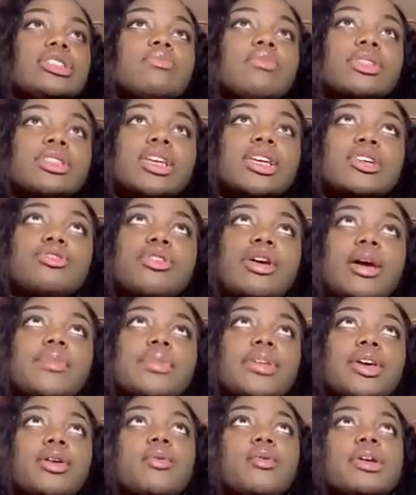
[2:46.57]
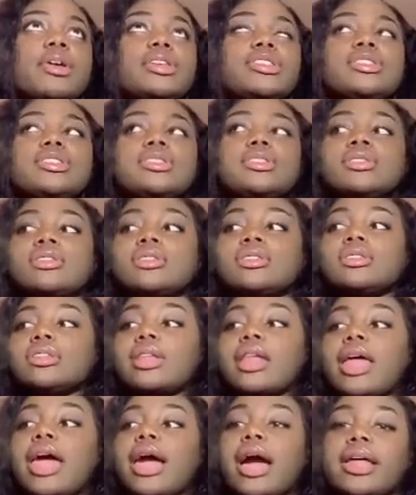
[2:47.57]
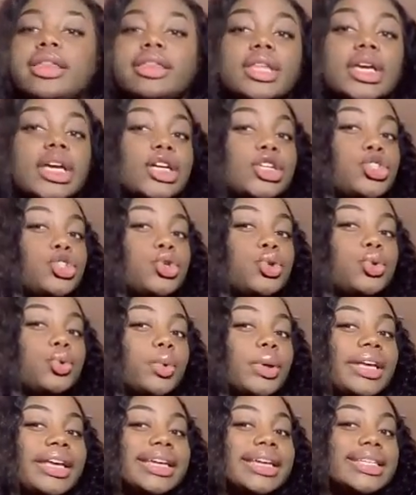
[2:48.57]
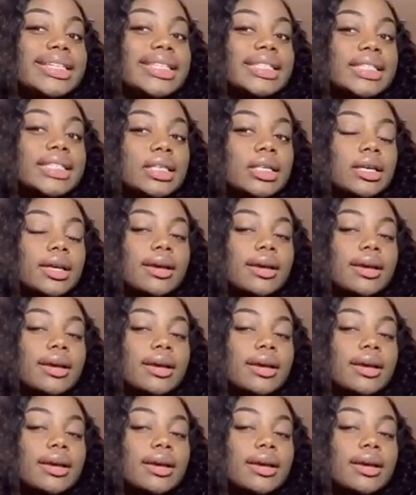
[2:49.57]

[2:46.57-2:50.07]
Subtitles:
but they dropped their questions like I think 2 weeks